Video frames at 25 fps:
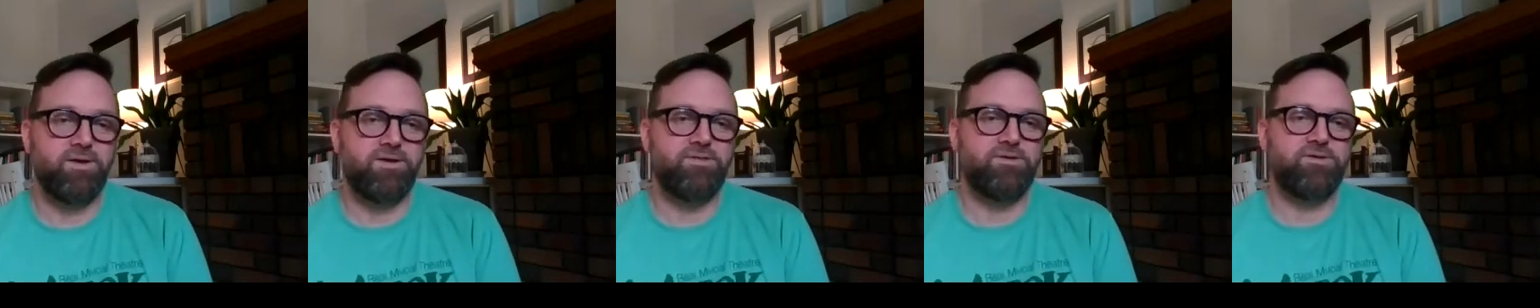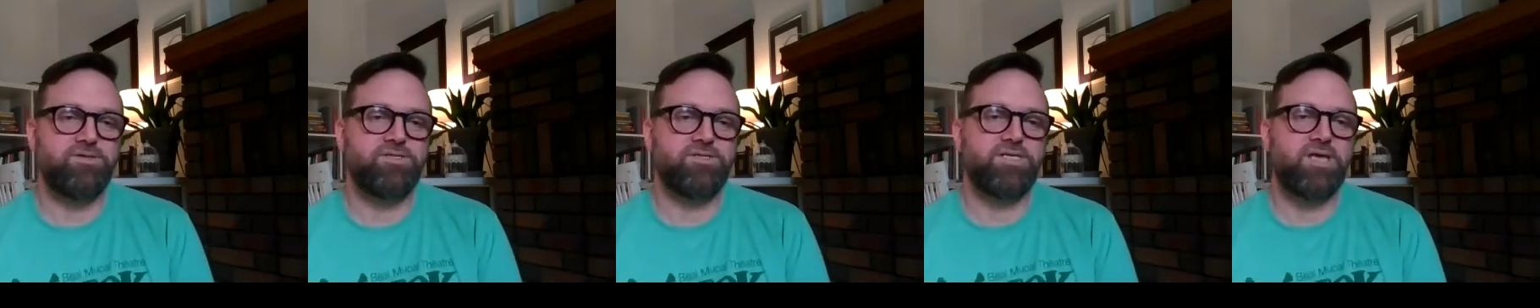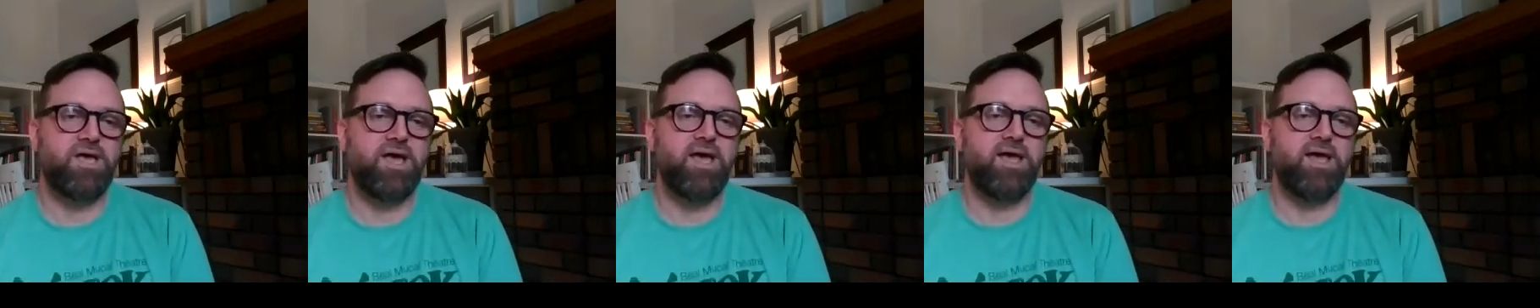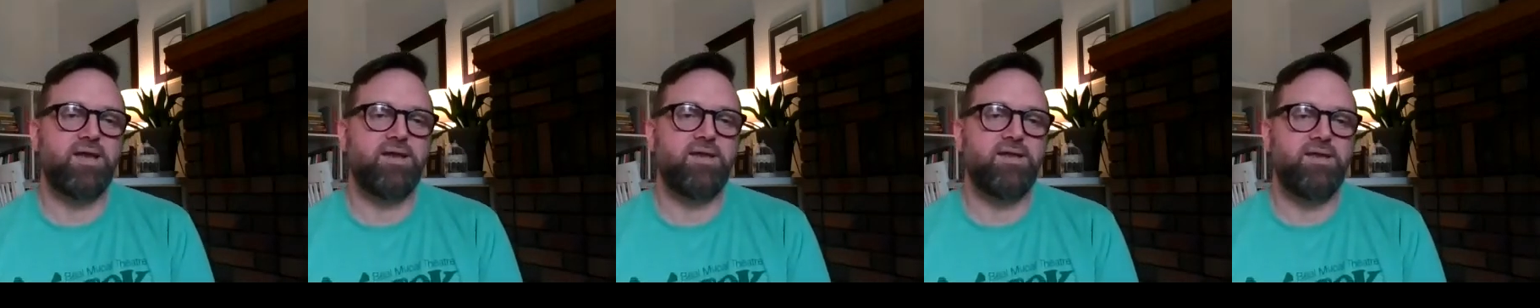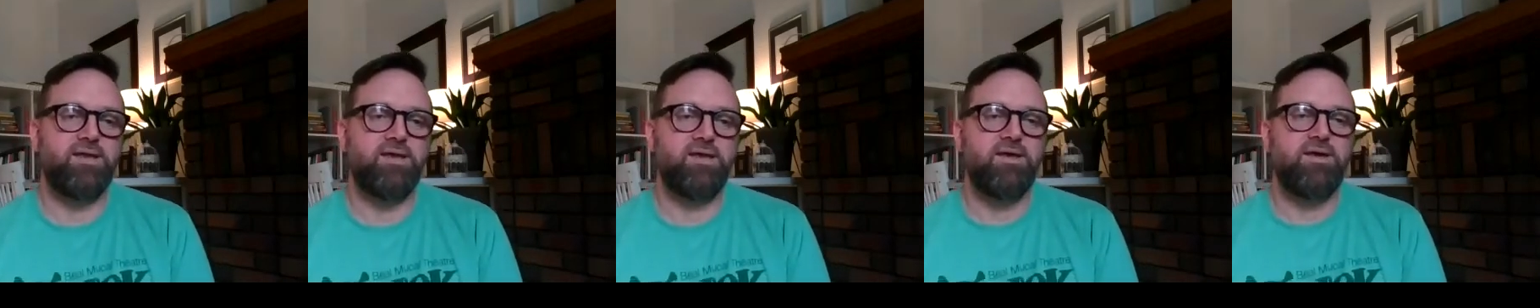Other side.
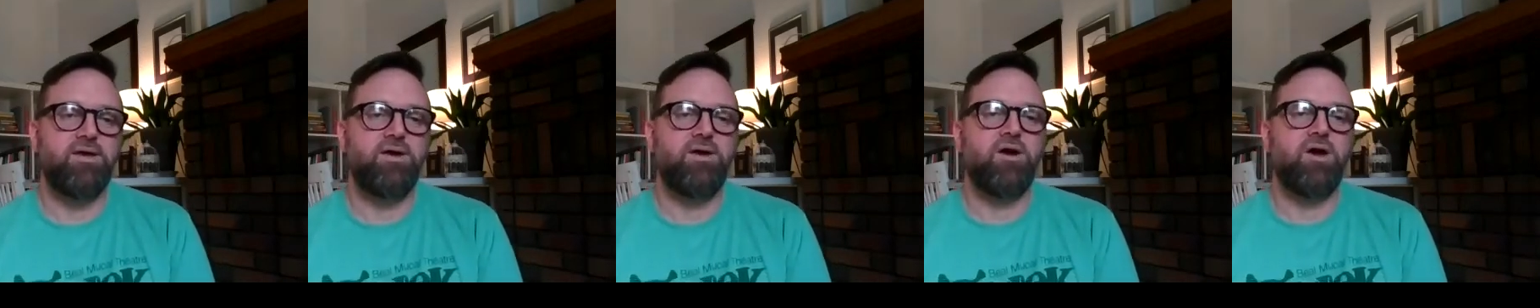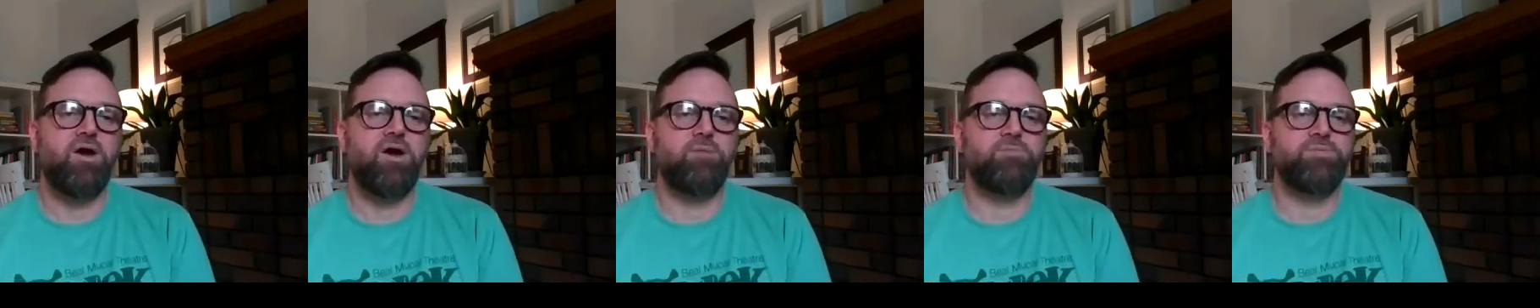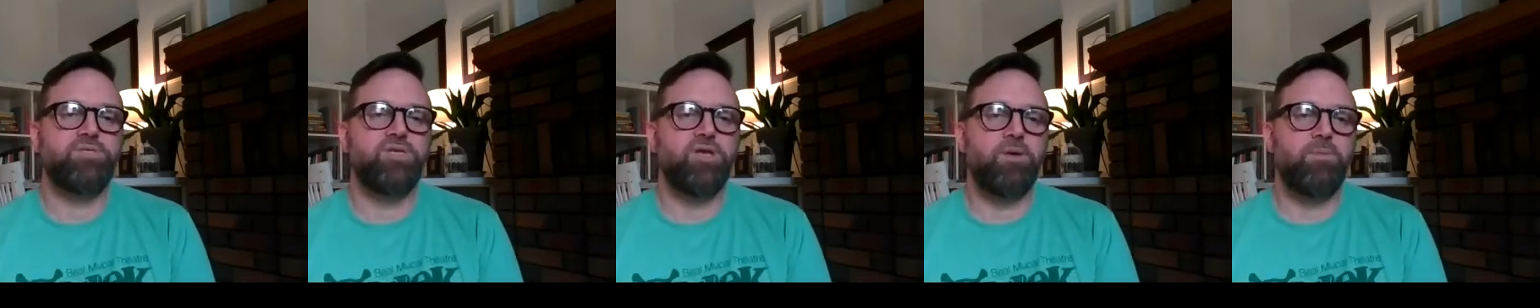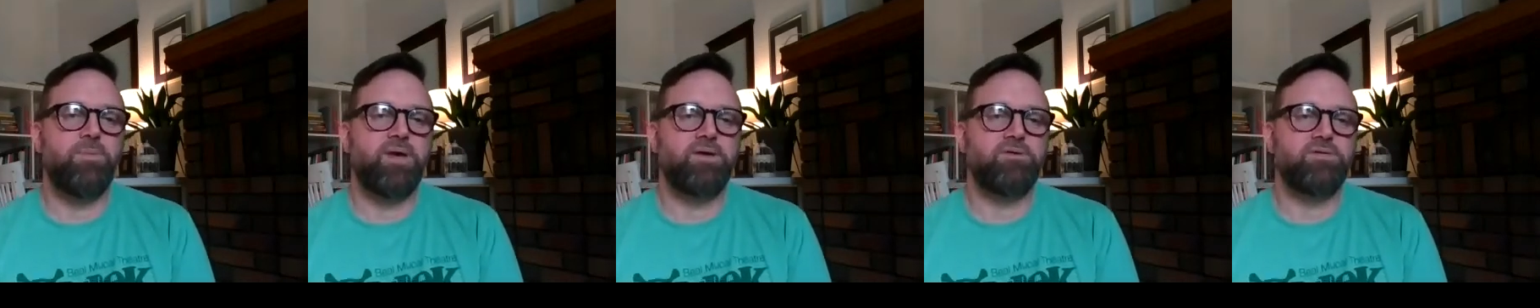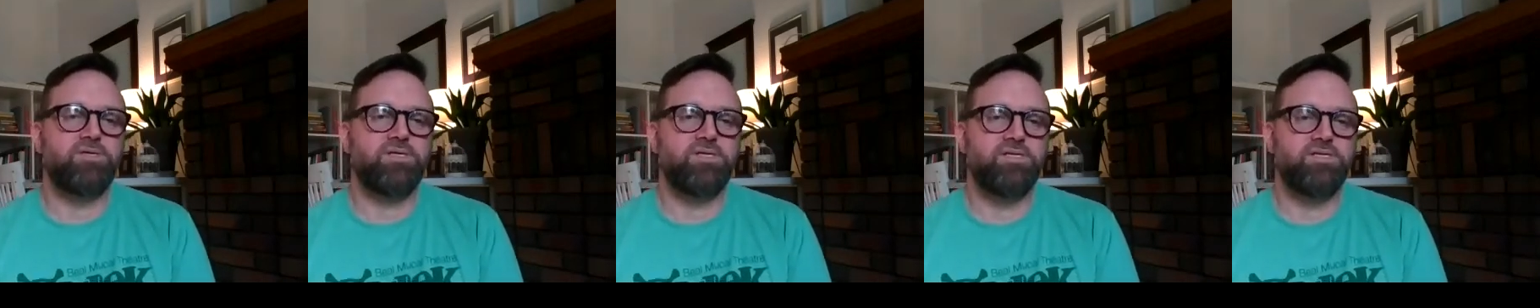Arms come
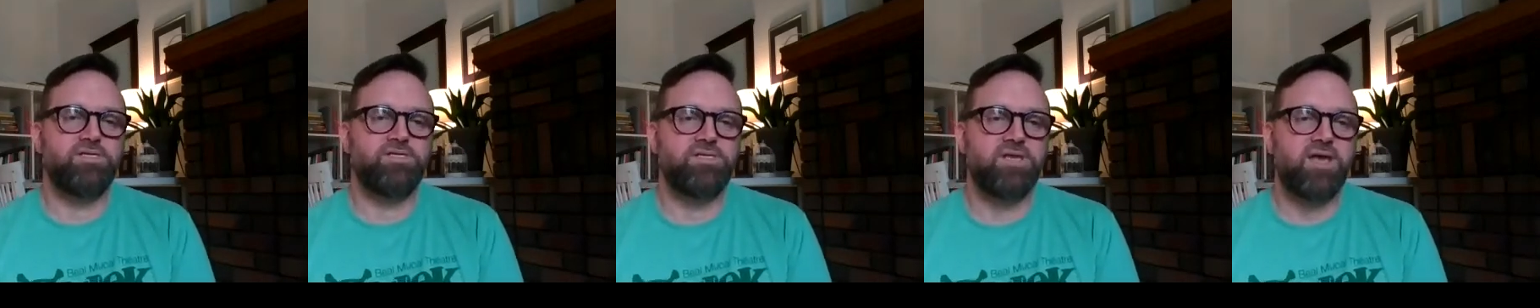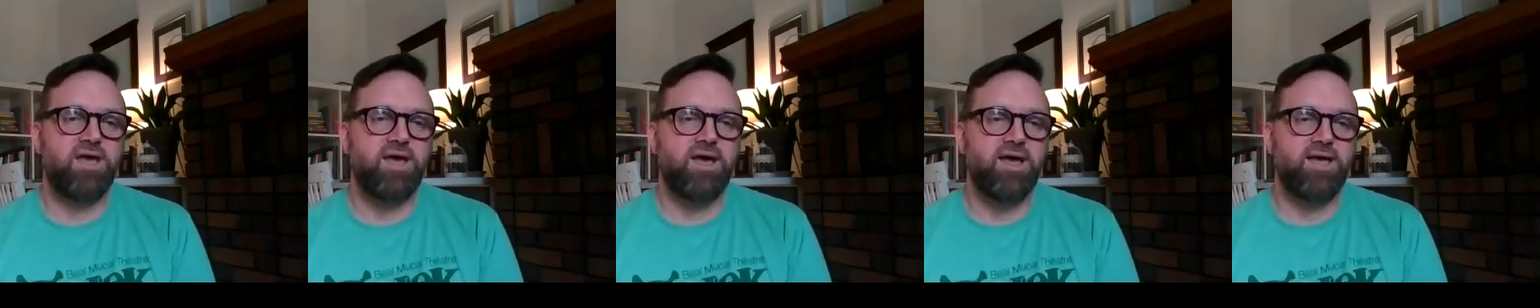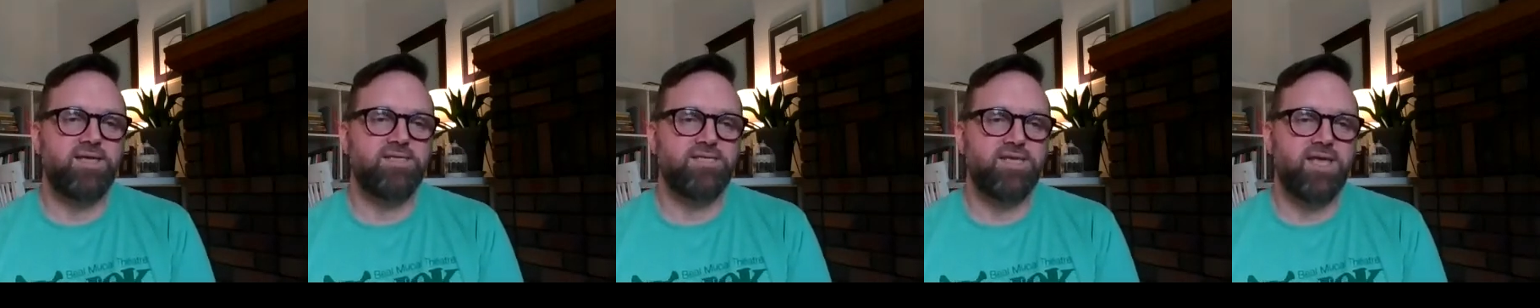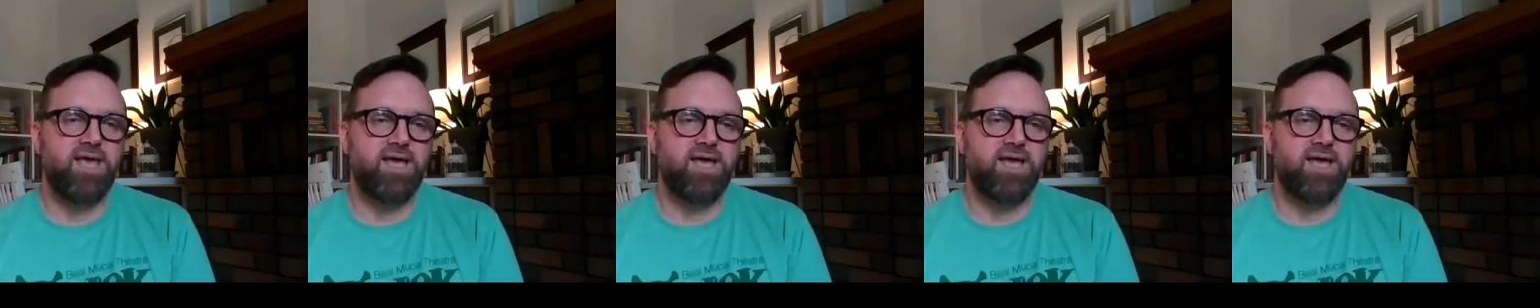out to the sides,